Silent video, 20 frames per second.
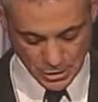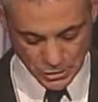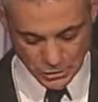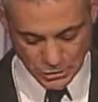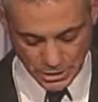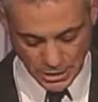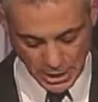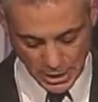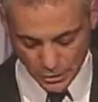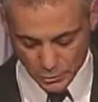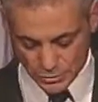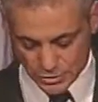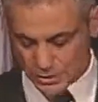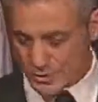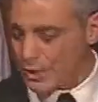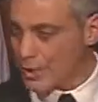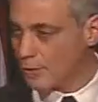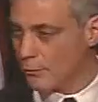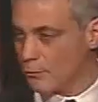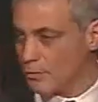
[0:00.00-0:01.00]
Chicago
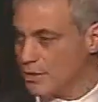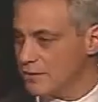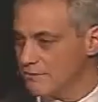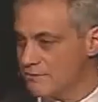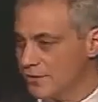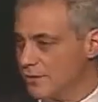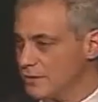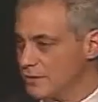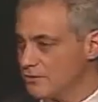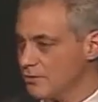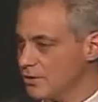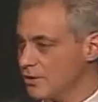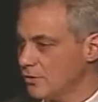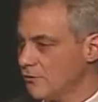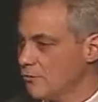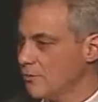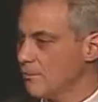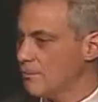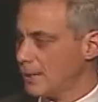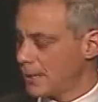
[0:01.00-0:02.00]
did not reinvent
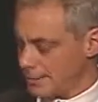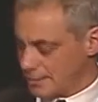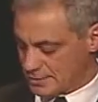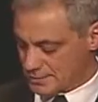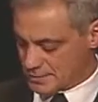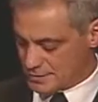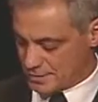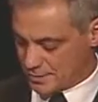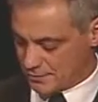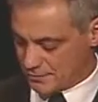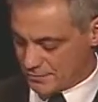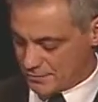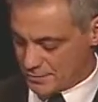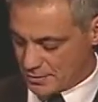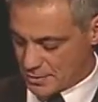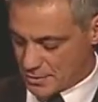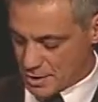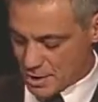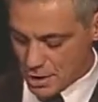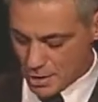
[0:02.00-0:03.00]
itself by itself.
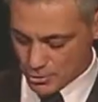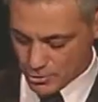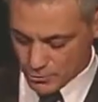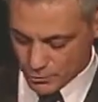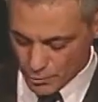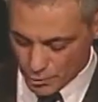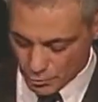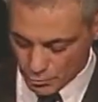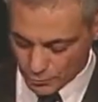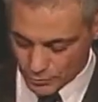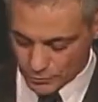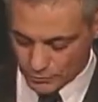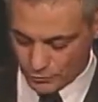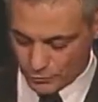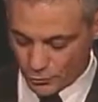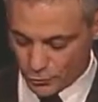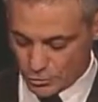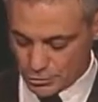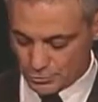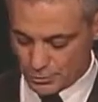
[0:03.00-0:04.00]
Our growth was
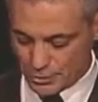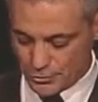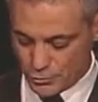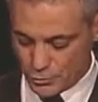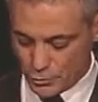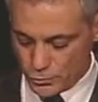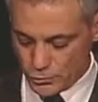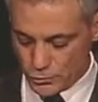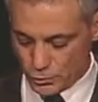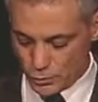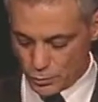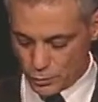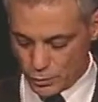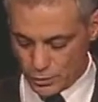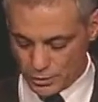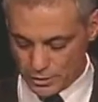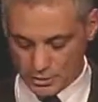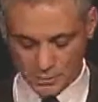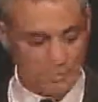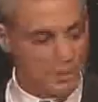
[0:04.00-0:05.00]
forged by those who were
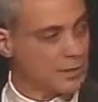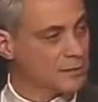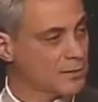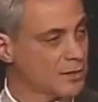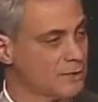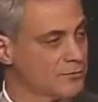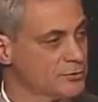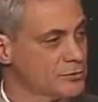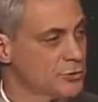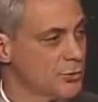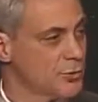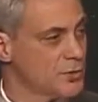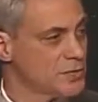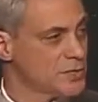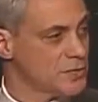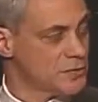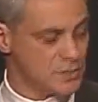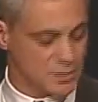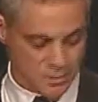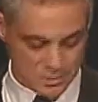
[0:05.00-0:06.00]
willing to make tough
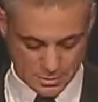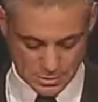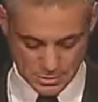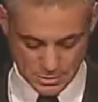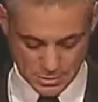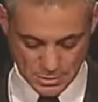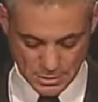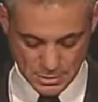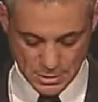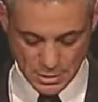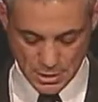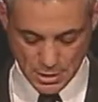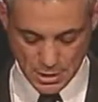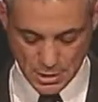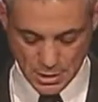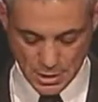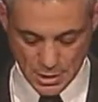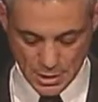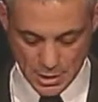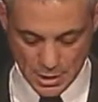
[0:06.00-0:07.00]
choices
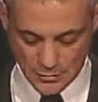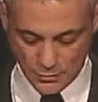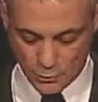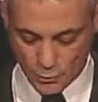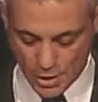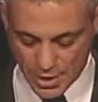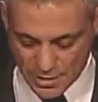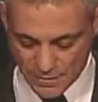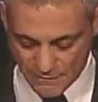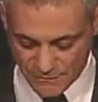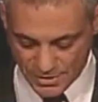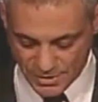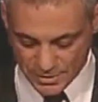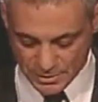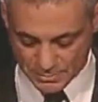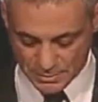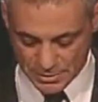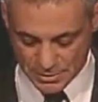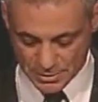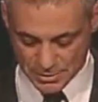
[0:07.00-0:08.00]
and the right
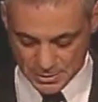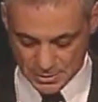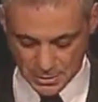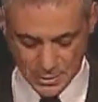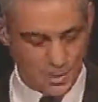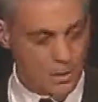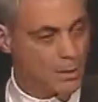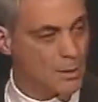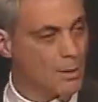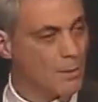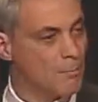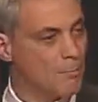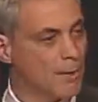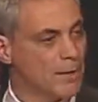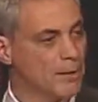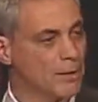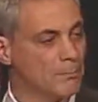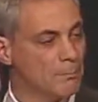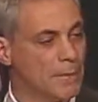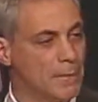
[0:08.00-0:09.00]
investments,
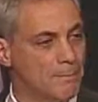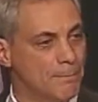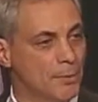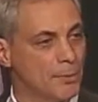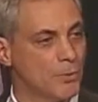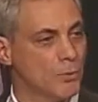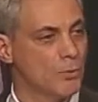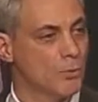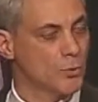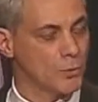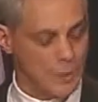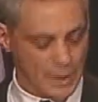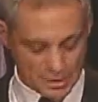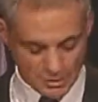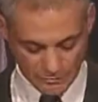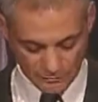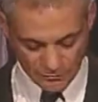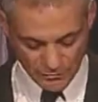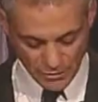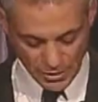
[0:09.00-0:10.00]
by people who were
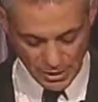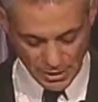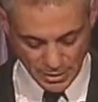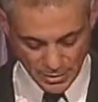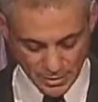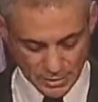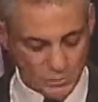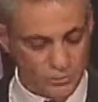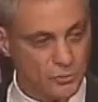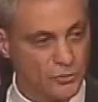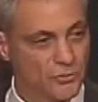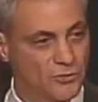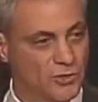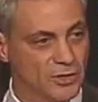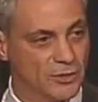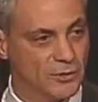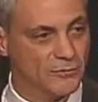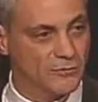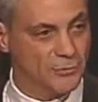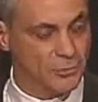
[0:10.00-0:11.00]
not afraid to
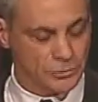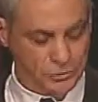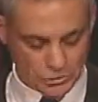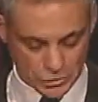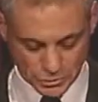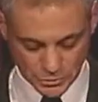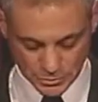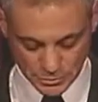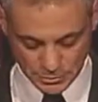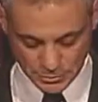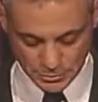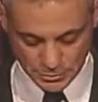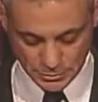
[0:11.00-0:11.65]
see the future